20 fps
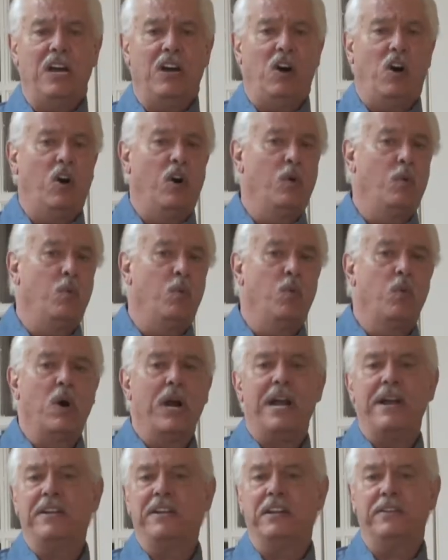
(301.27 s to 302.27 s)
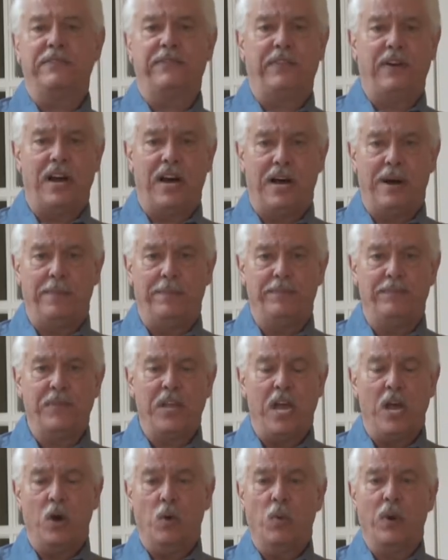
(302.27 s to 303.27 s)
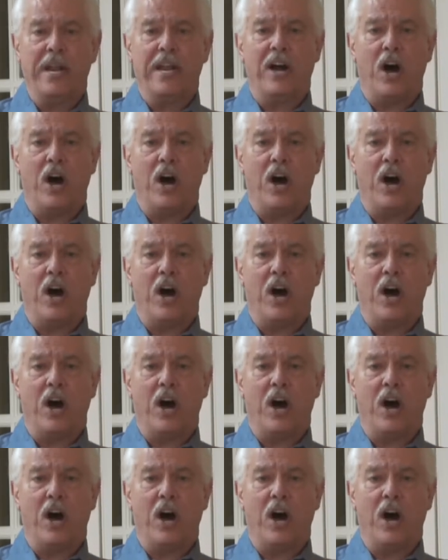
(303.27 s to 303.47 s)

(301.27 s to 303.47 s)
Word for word: or where you're from, we